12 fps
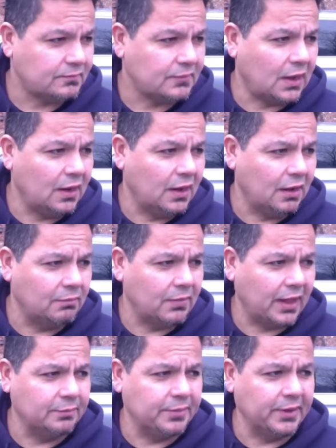I
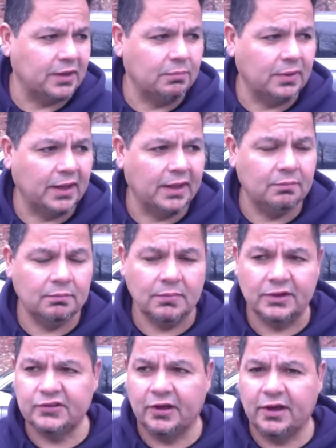had to pick up my
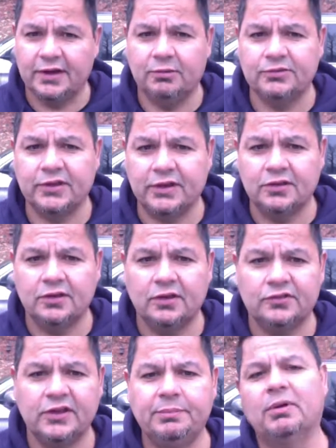son. He was at a
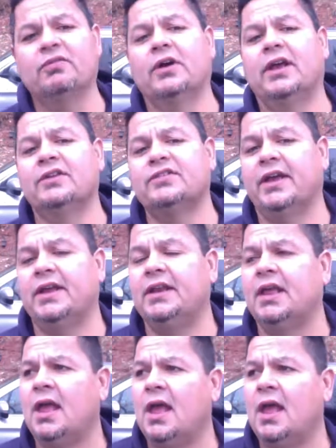sleepover last night.